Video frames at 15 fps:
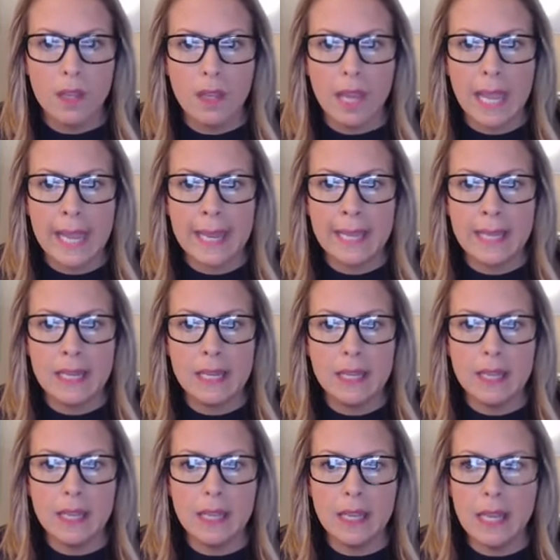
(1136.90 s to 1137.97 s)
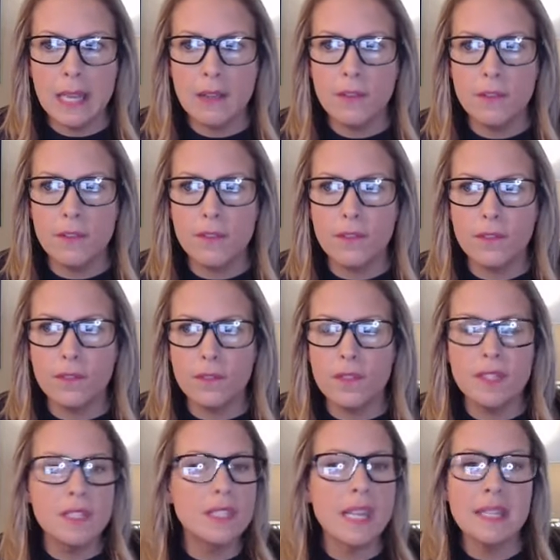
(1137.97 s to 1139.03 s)
And if
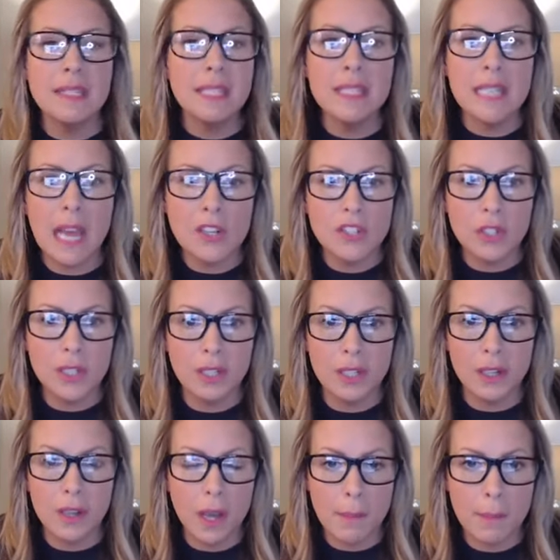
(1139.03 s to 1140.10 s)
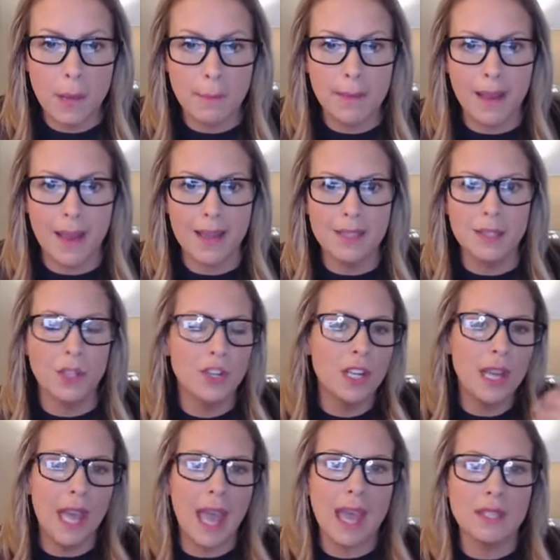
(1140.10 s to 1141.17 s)
Scentsy's naturally going to come up, guys, they're going
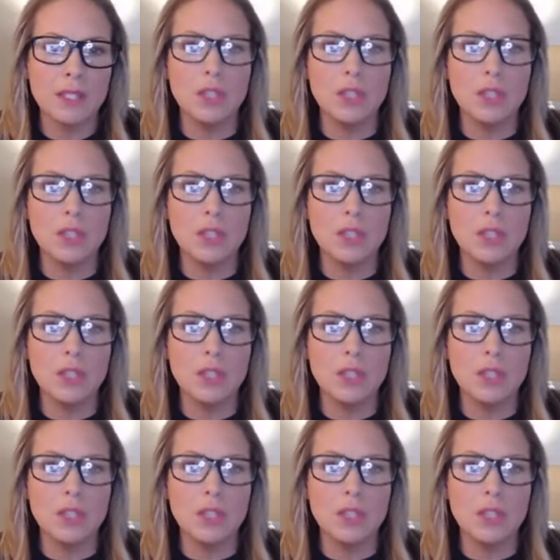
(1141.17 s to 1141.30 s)
to ask